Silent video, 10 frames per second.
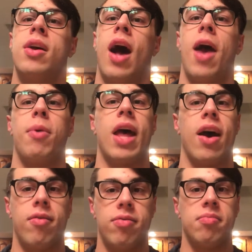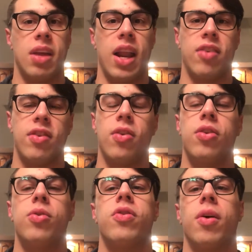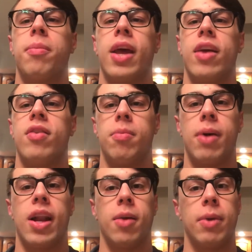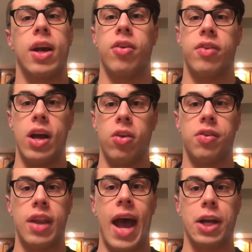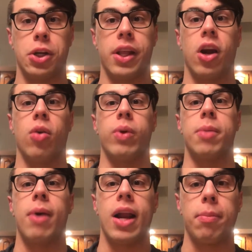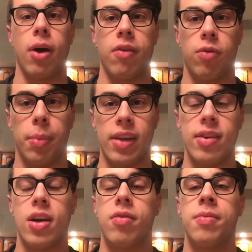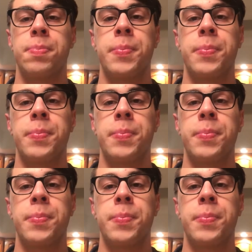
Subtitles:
I would have, and I still do some days, depending, because delts naturally are a weak body part for myself,